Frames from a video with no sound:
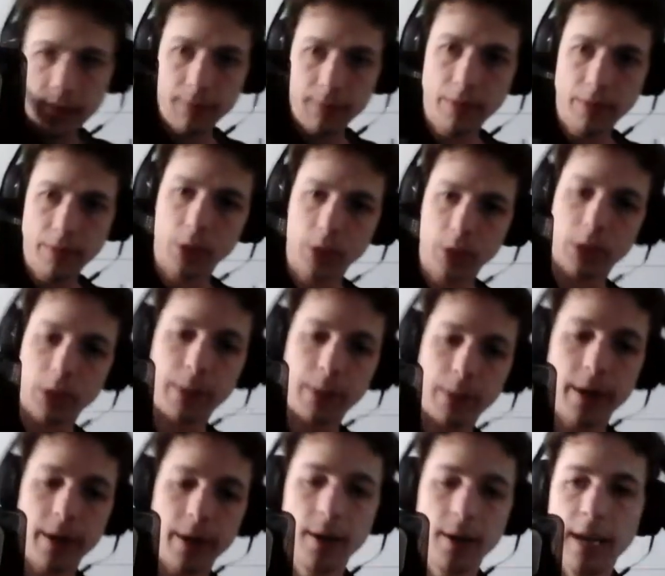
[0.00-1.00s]
that's much
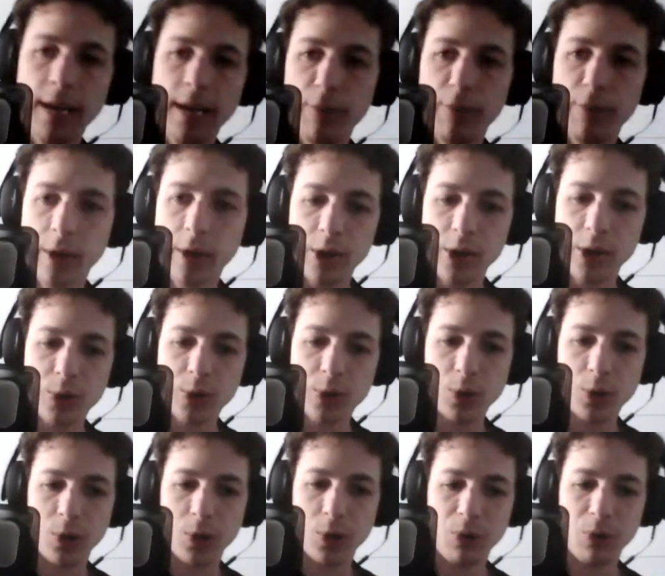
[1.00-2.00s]
better. I have more
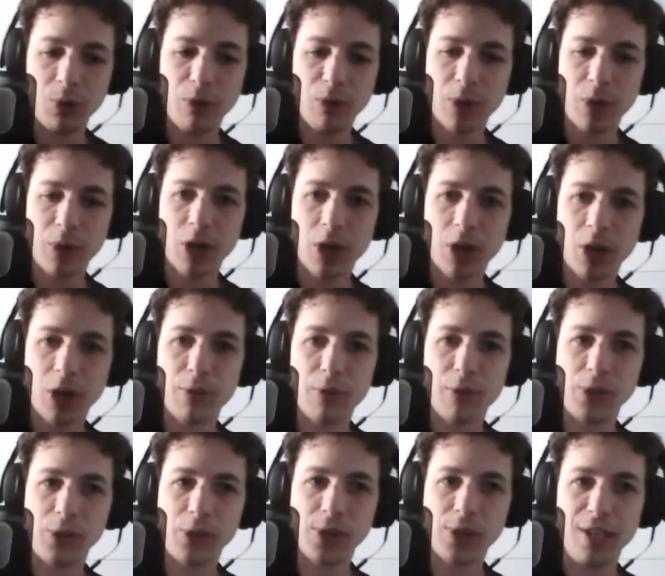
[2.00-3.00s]
control with one arm through
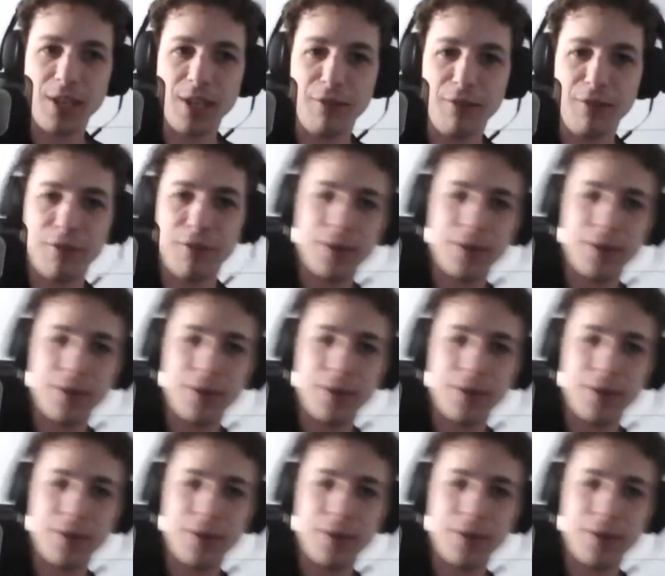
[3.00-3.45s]
the sleeve.